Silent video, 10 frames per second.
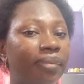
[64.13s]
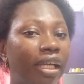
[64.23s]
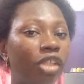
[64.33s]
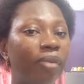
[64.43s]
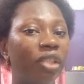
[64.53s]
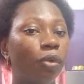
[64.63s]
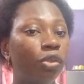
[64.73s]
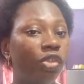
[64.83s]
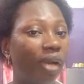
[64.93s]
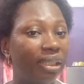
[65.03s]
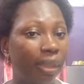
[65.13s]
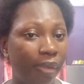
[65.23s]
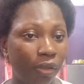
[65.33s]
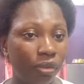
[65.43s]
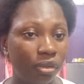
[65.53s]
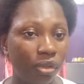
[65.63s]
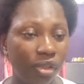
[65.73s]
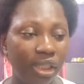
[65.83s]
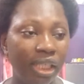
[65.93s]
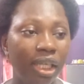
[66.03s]
that you might want to write about,
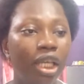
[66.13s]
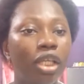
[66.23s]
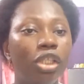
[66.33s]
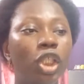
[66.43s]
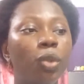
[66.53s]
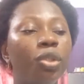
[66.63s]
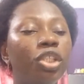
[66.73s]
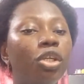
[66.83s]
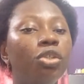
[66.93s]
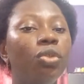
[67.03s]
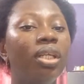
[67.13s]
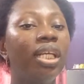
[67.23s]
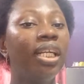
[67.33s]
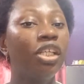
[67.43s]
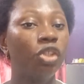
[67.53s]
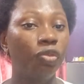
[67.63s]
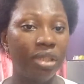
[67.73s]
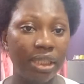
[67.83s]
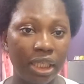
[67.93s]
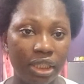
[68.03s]
okay, you will need to do a little
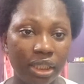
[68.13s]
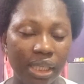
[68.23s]
research.